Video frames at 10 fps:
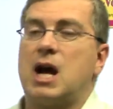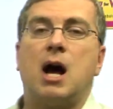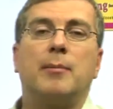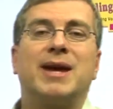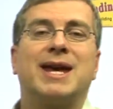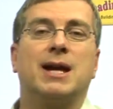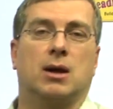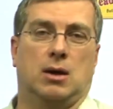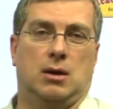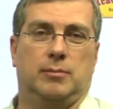come
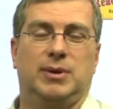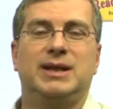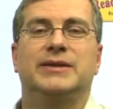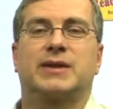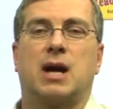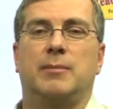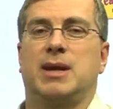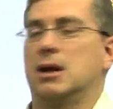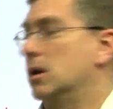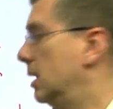here. Please come
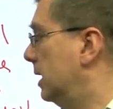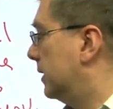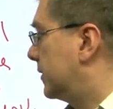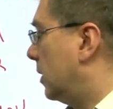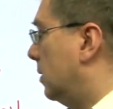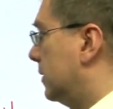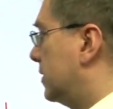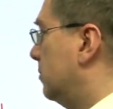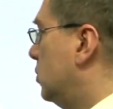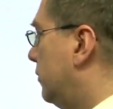here. So,
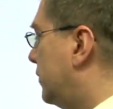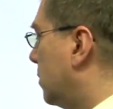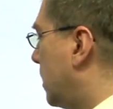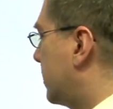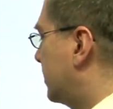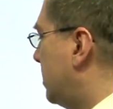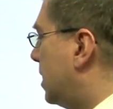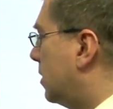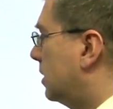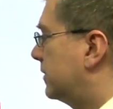to move to where the
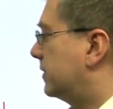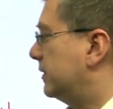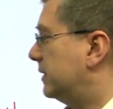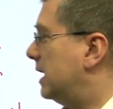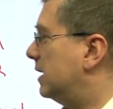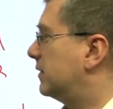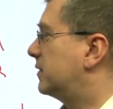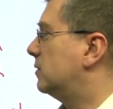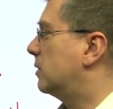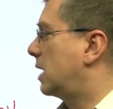speaker is
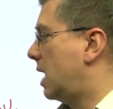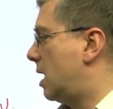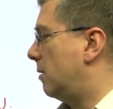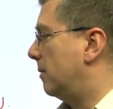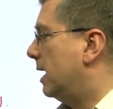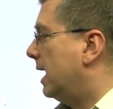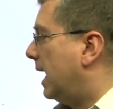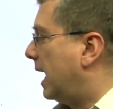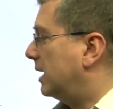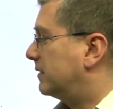to come.
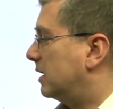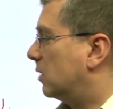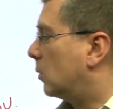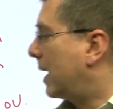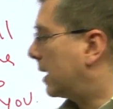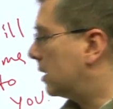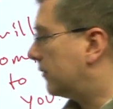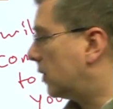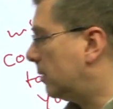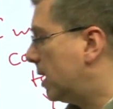And it's an irregular
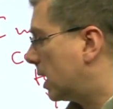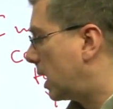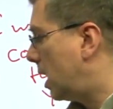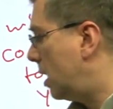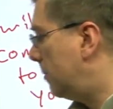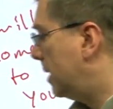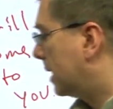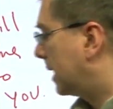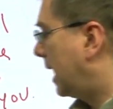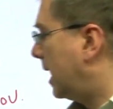verb. Come,
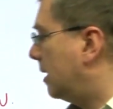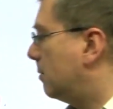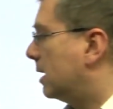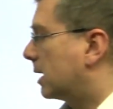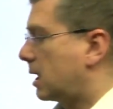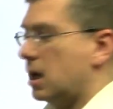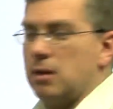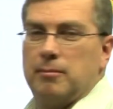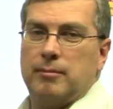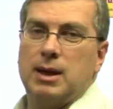came,
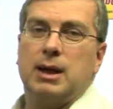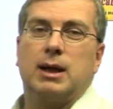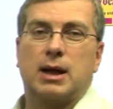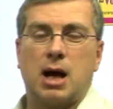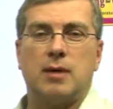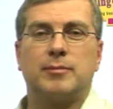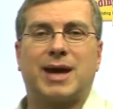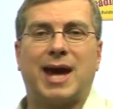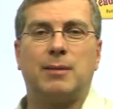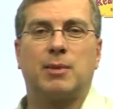come. Come,
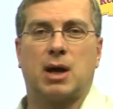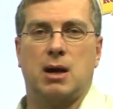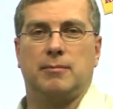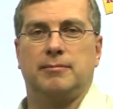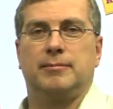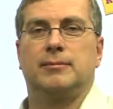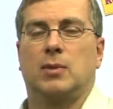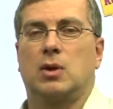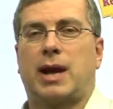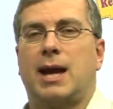came, come.
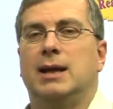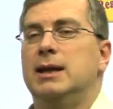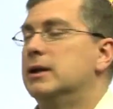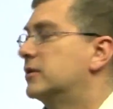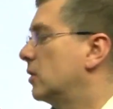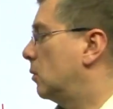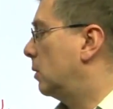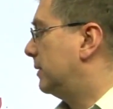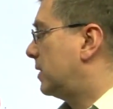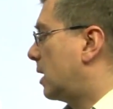Okay? So,
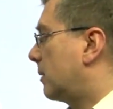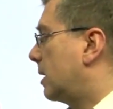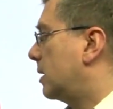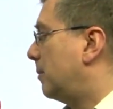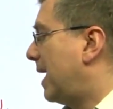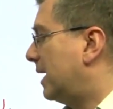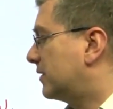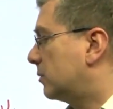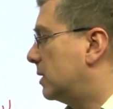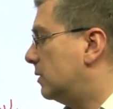when we talk about in the
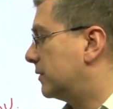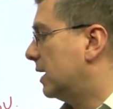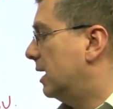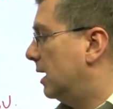past, we use